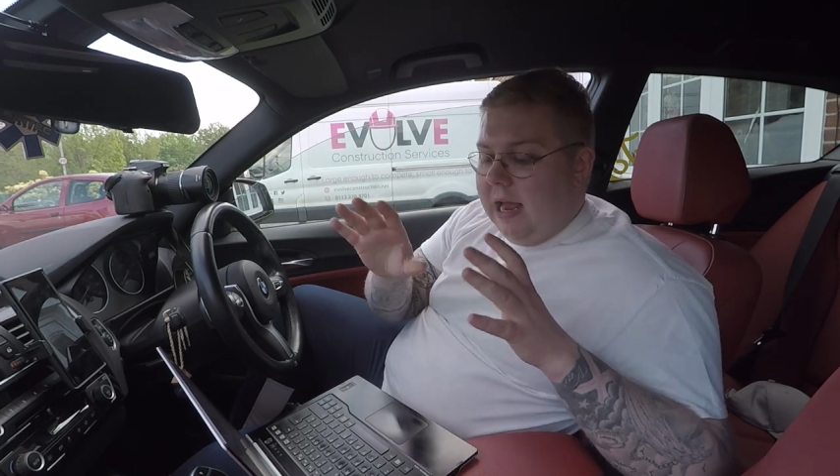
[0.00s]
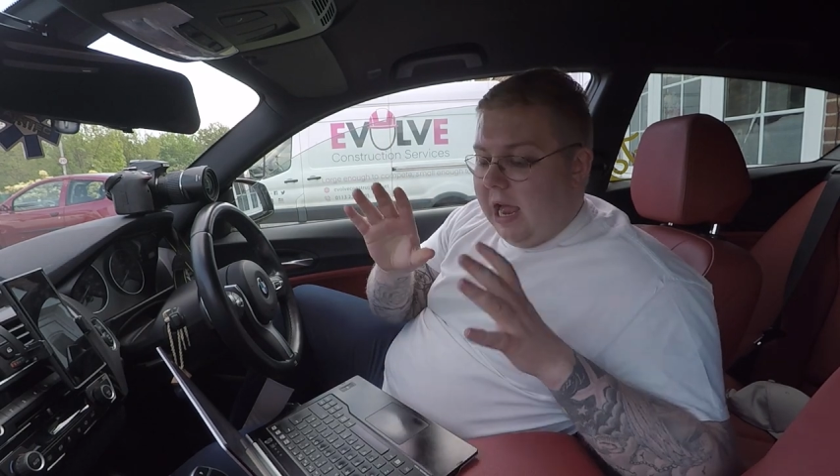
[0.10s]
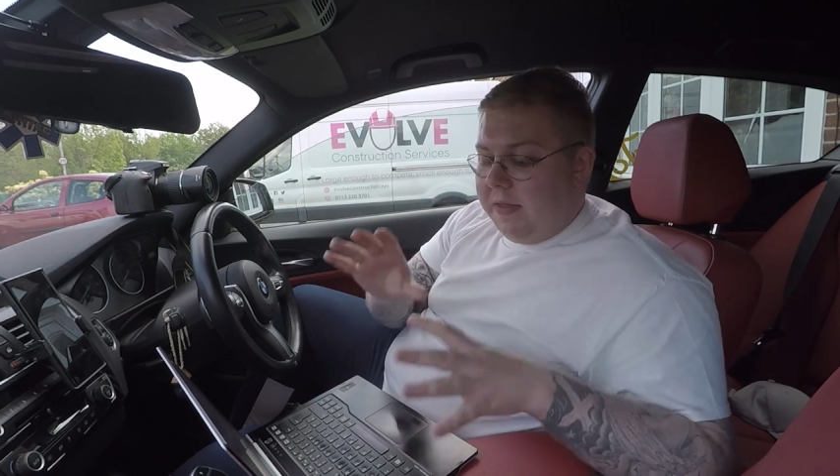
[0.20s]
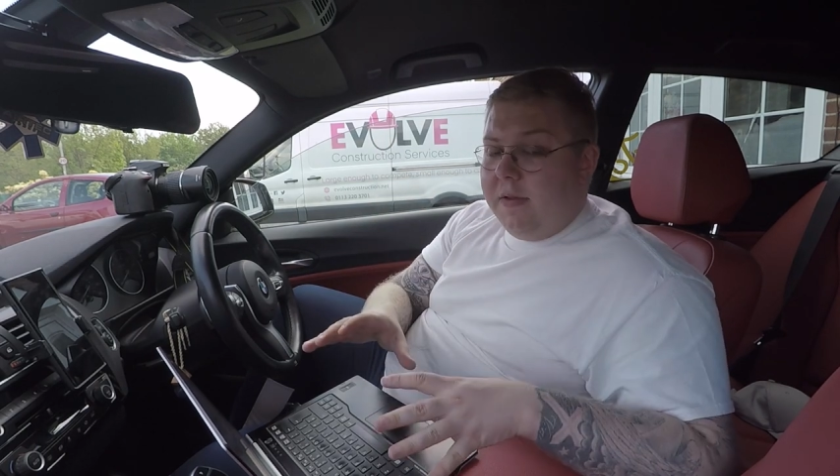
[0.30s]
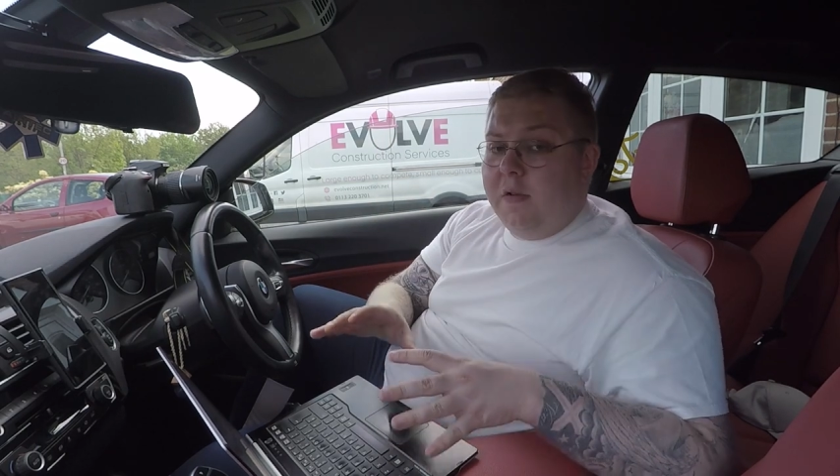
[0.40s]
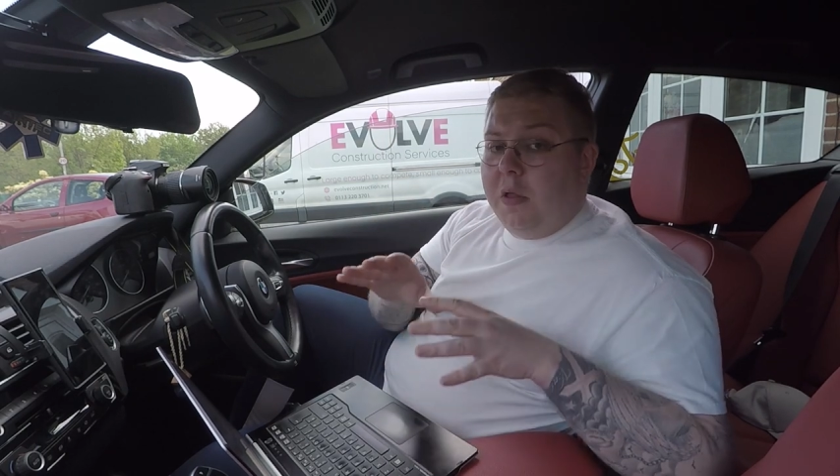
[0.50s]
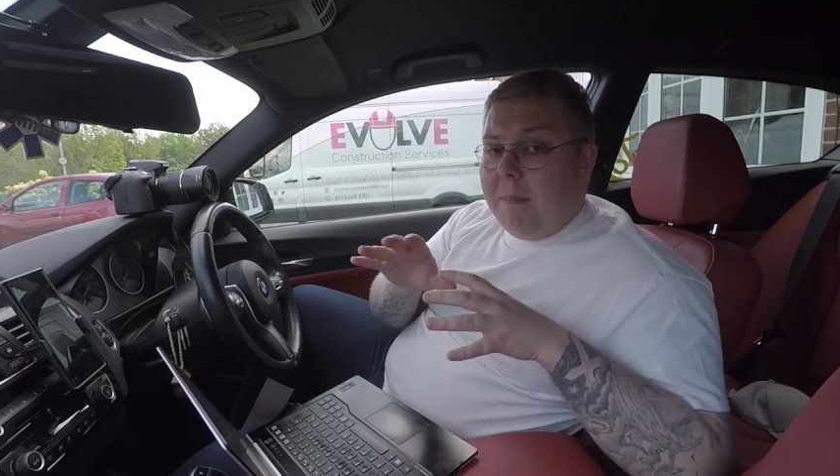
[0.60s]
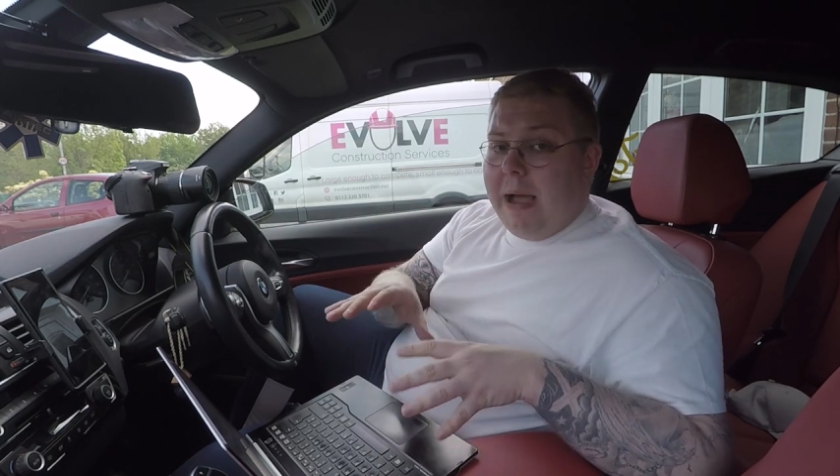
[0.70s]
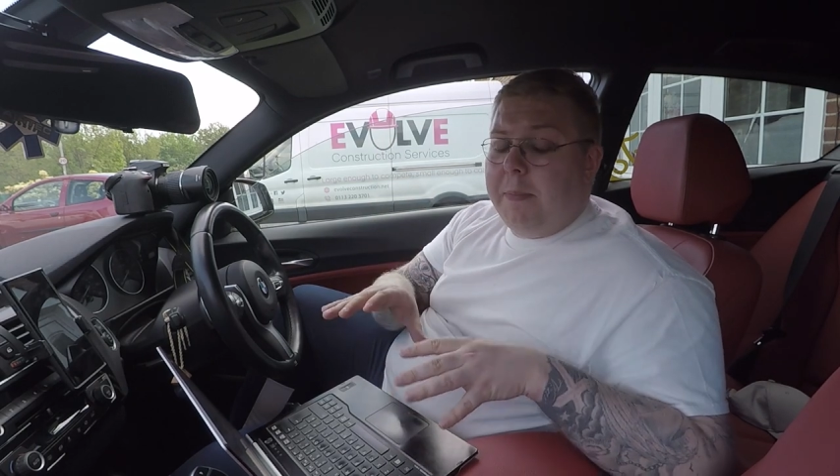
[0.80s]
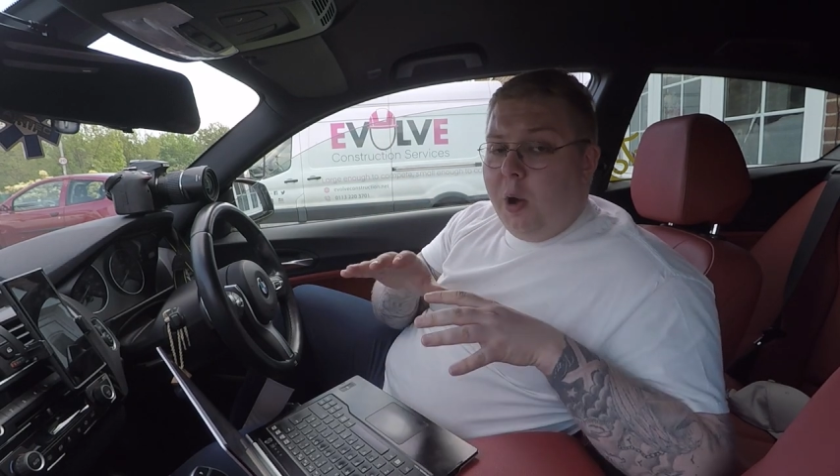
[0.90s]
and then you've got the
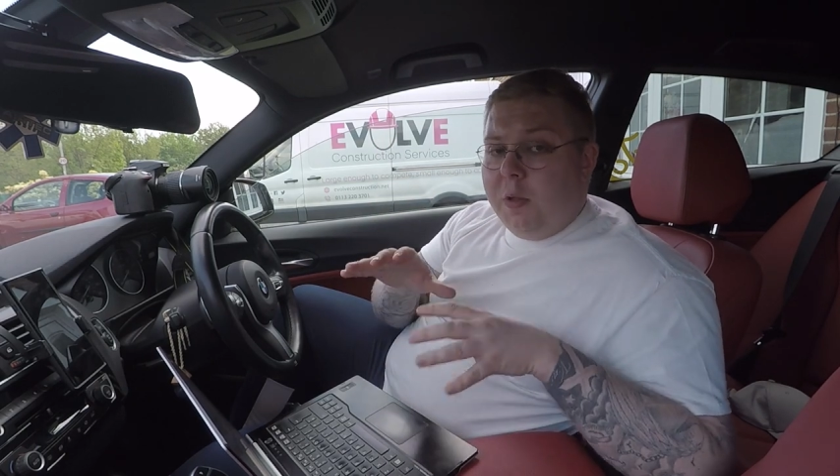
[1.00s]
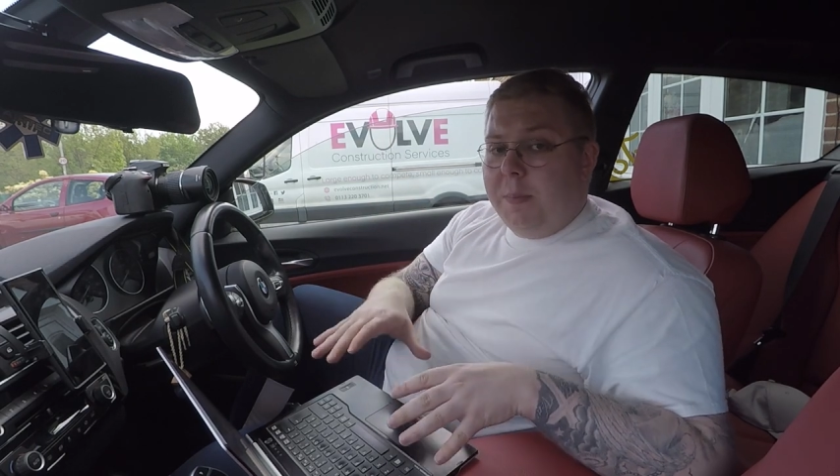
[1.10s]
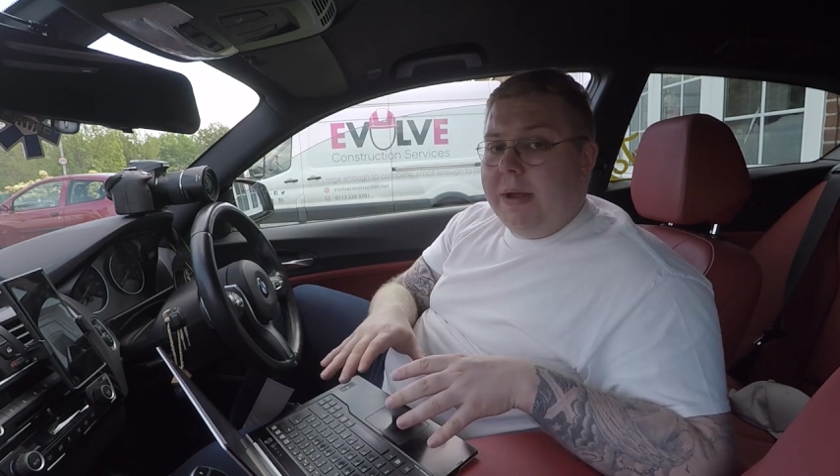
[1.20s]
map on the